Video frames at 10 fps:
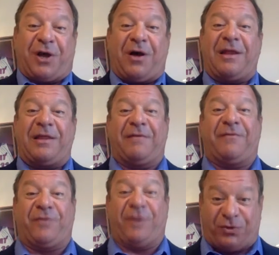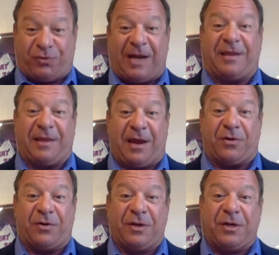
on the fritz right there.